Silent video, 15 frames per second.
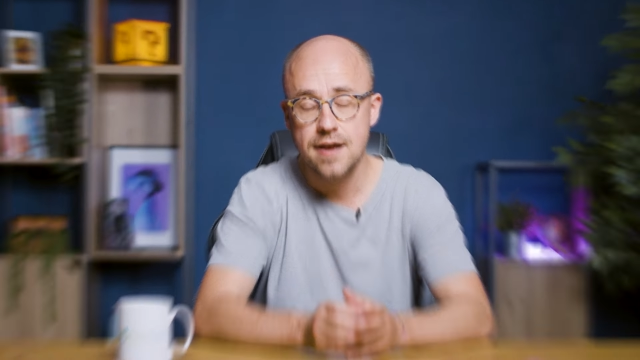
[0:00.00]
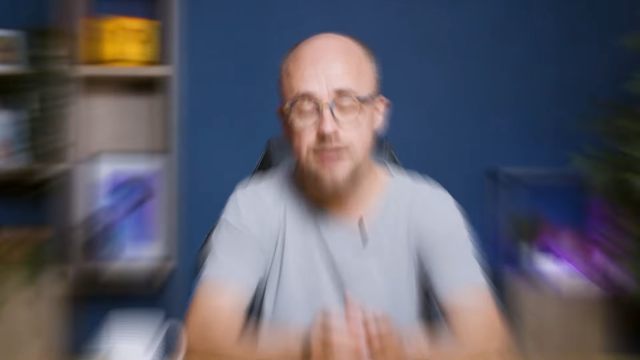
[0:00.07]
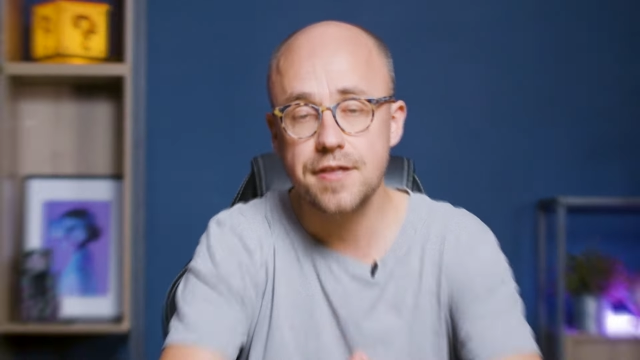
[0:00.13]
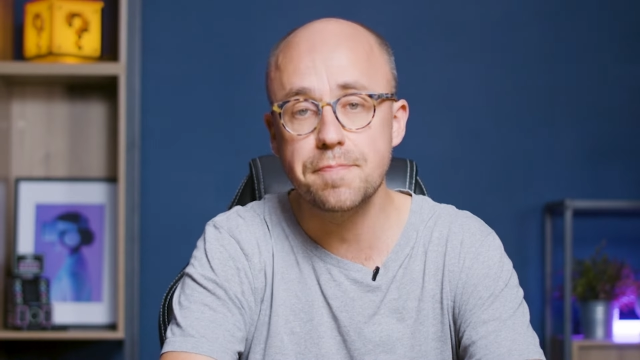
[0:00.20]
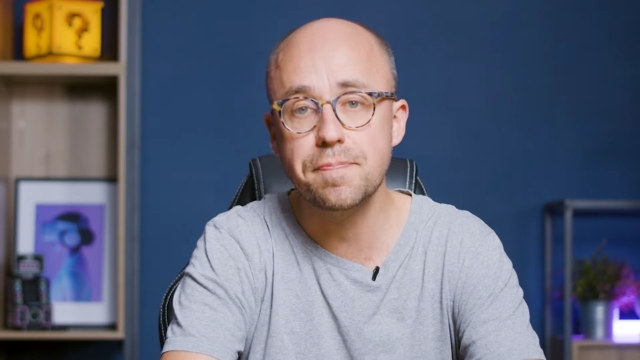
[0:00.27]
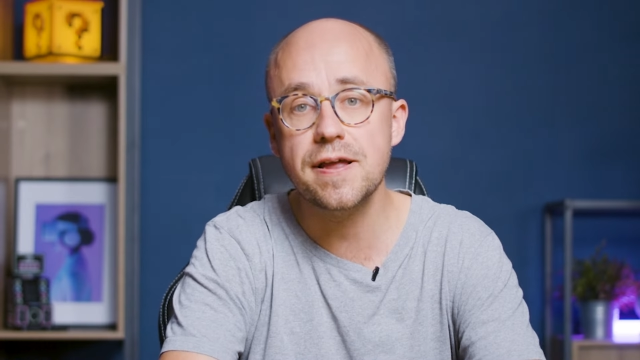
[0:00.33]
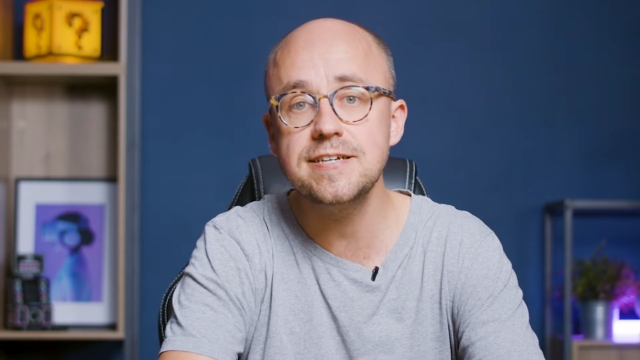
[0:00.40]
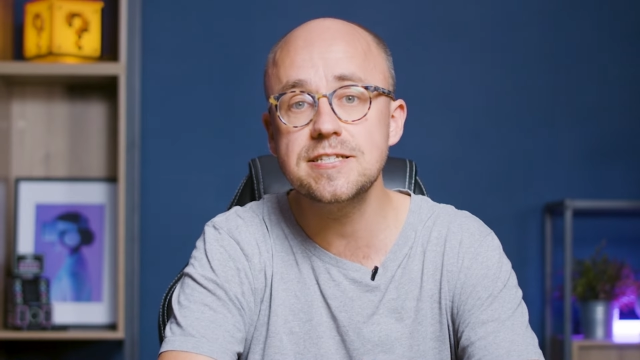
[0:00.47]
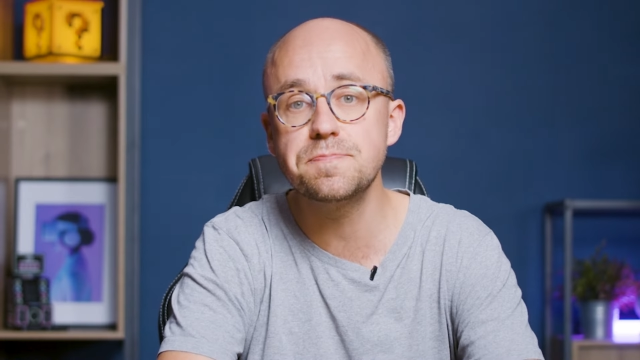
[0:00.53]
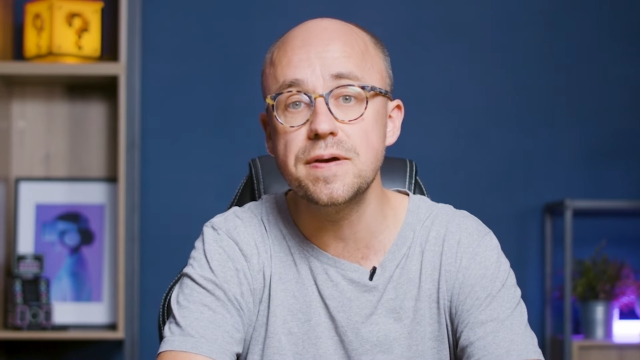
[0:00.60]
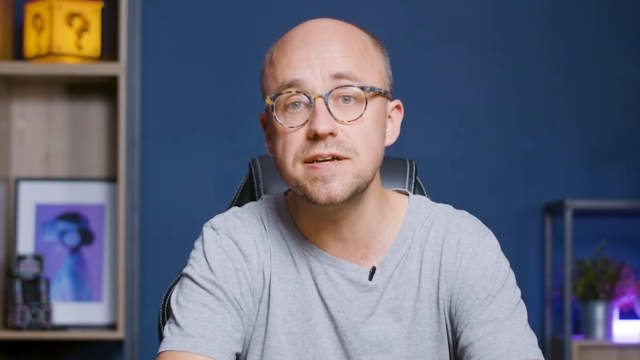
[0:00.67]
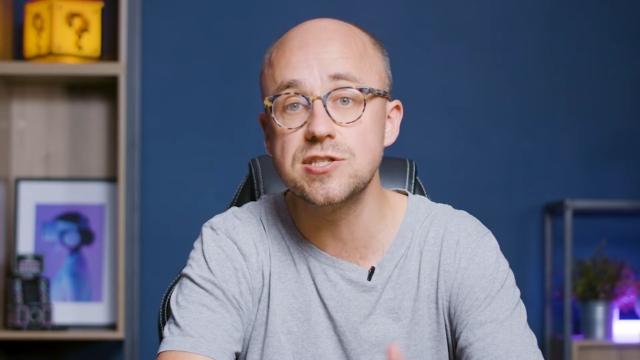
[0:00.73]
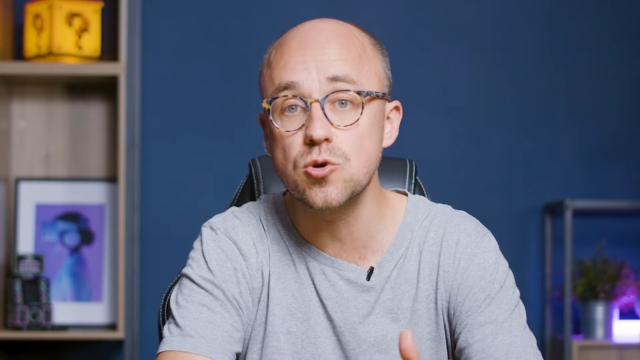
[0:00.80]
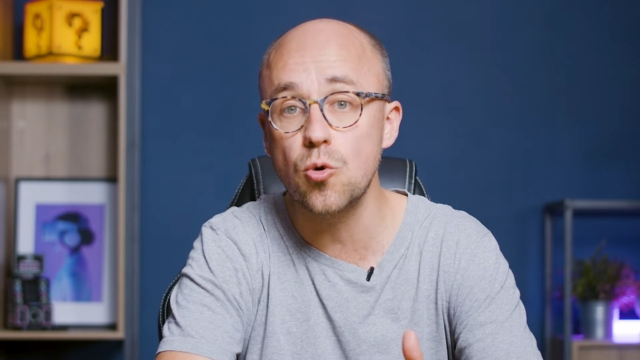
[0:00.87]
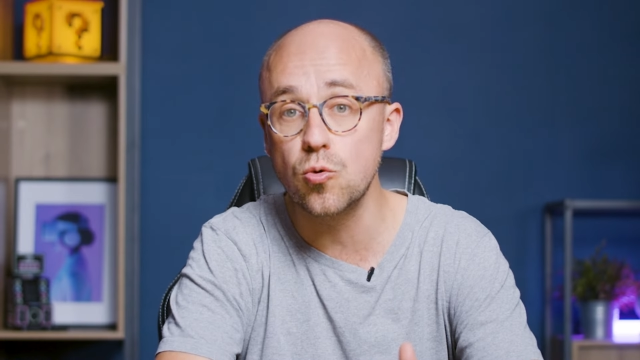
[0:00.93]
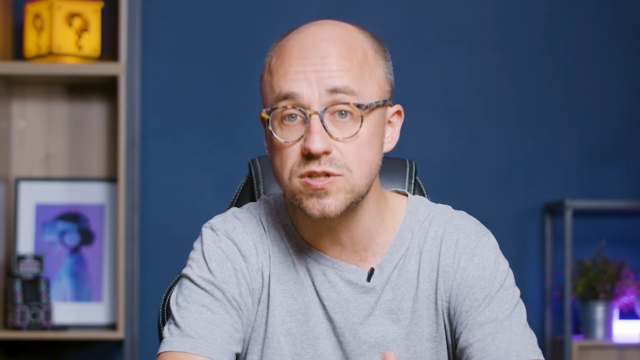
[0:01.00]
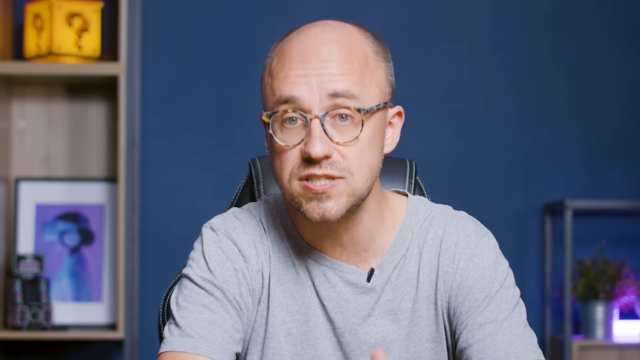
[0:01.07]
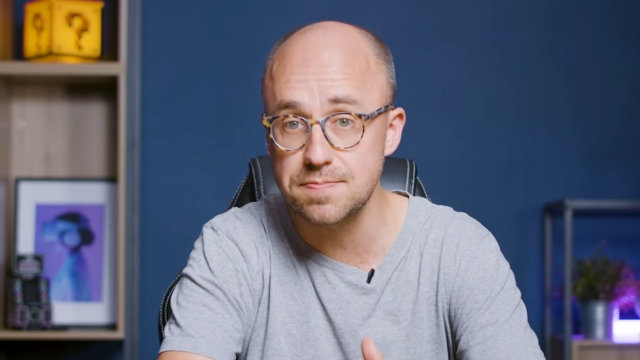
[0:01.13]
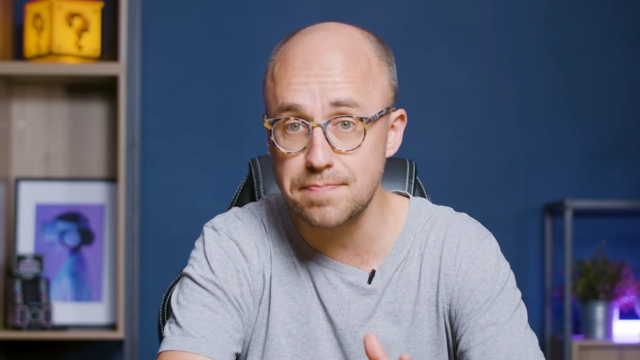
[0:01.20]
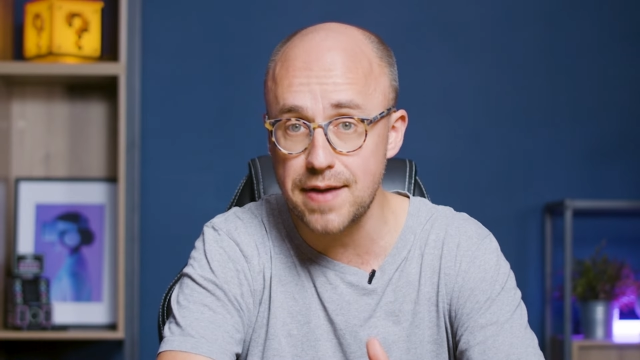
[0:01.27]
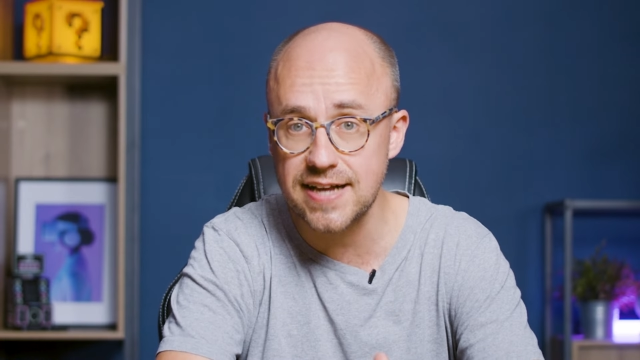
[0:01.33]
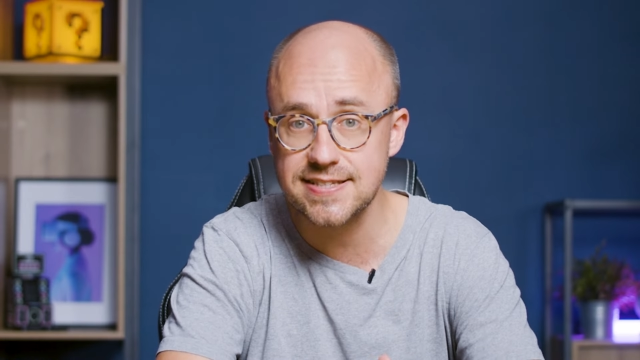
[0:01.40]
They place bids
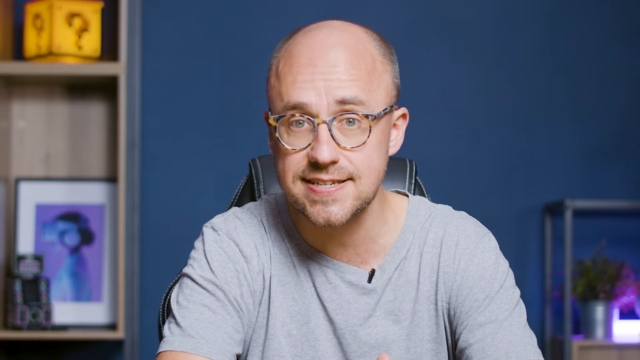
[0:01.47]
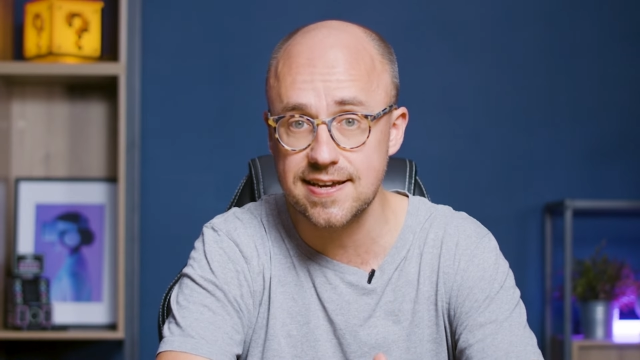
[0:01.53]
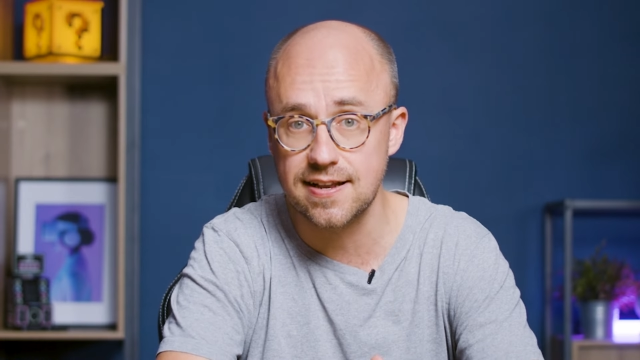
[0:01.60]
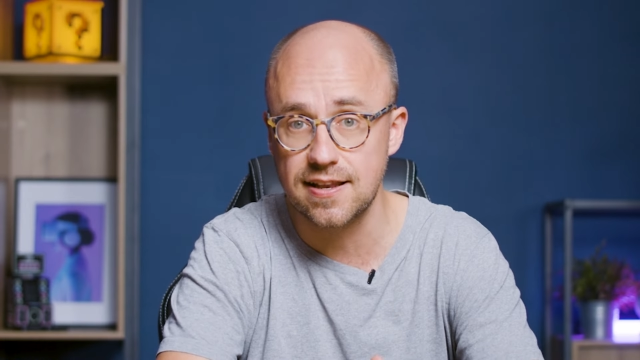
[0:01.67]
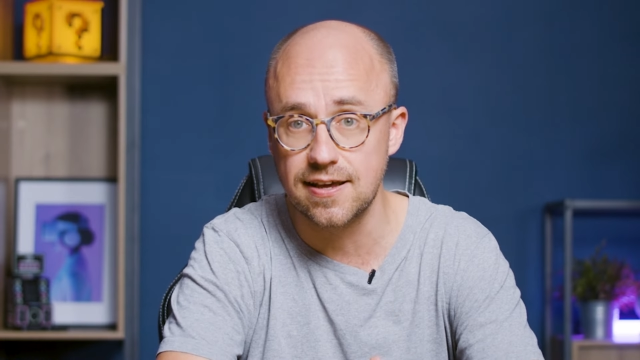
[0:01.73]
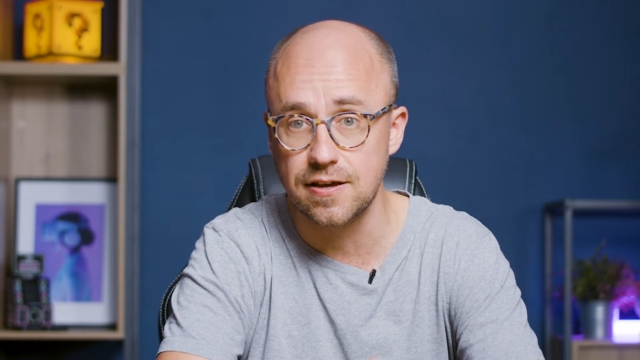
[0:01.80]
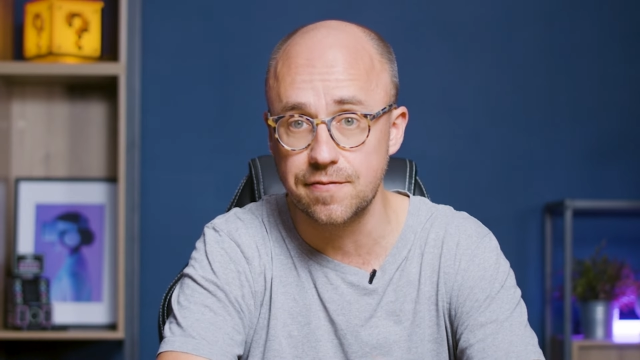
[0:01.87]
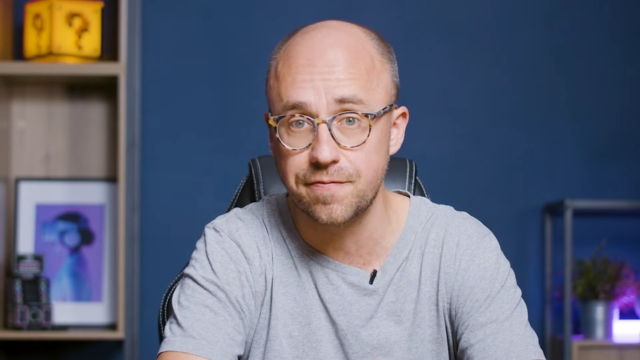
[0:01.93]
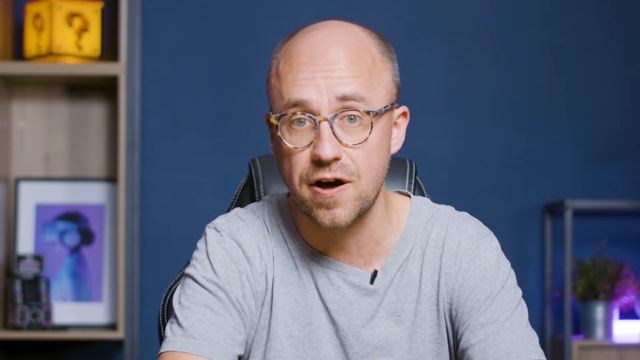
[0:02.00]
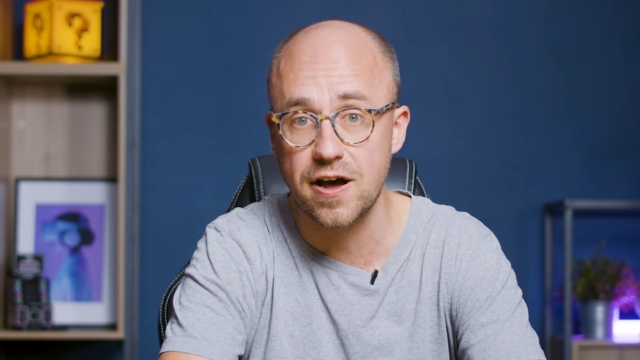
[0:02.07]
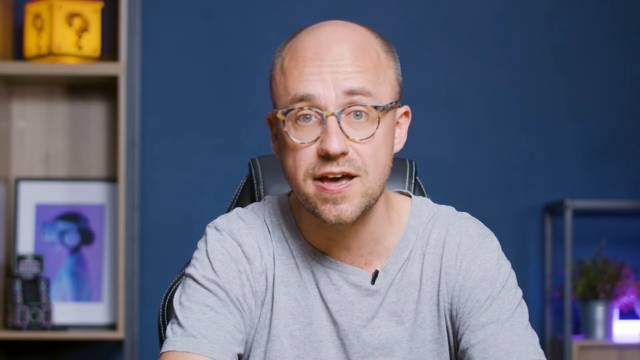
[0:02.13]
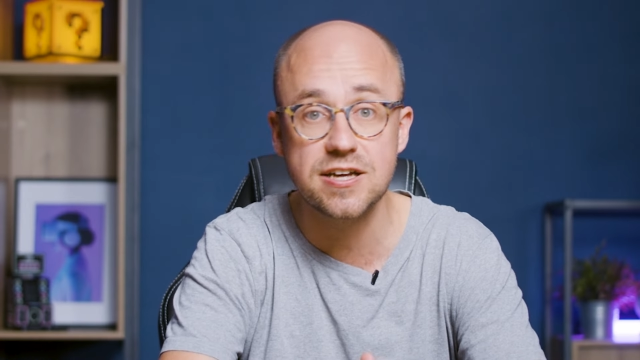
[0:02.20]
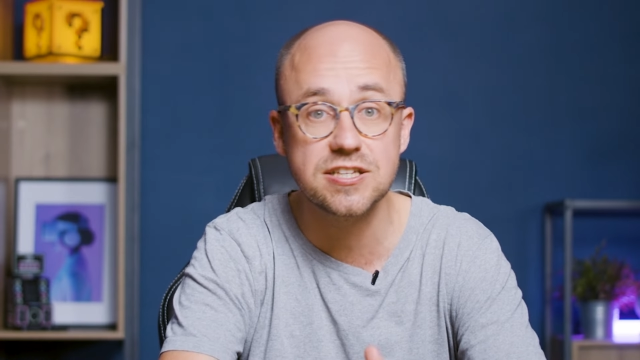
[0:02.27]
automatically via